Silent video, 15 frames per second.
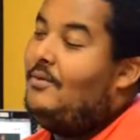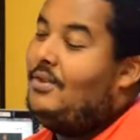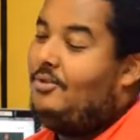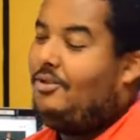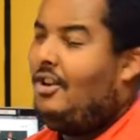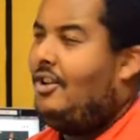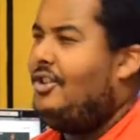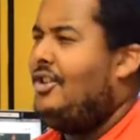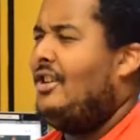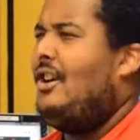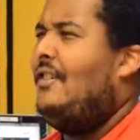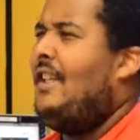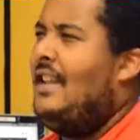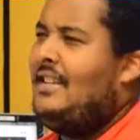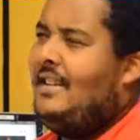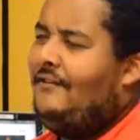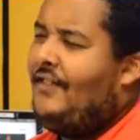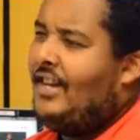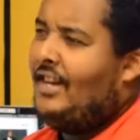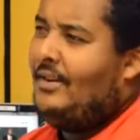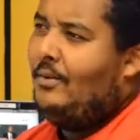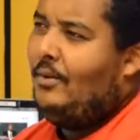So you should have called that the
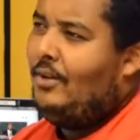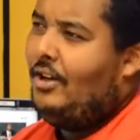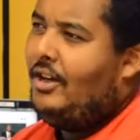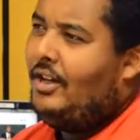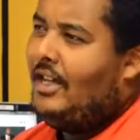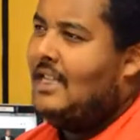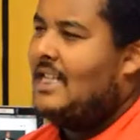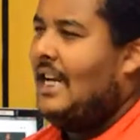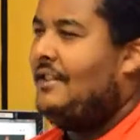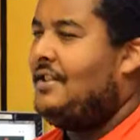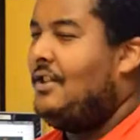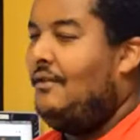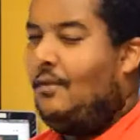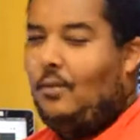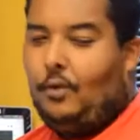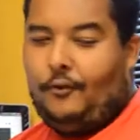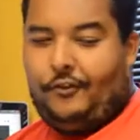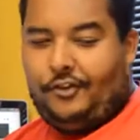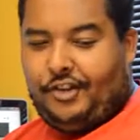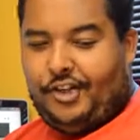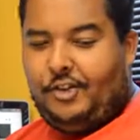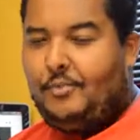Infinity War and say a civil war for
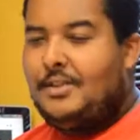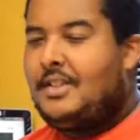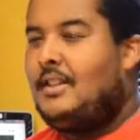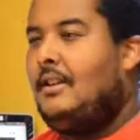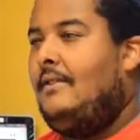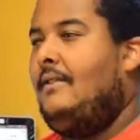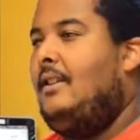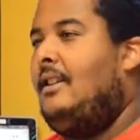the human stuff.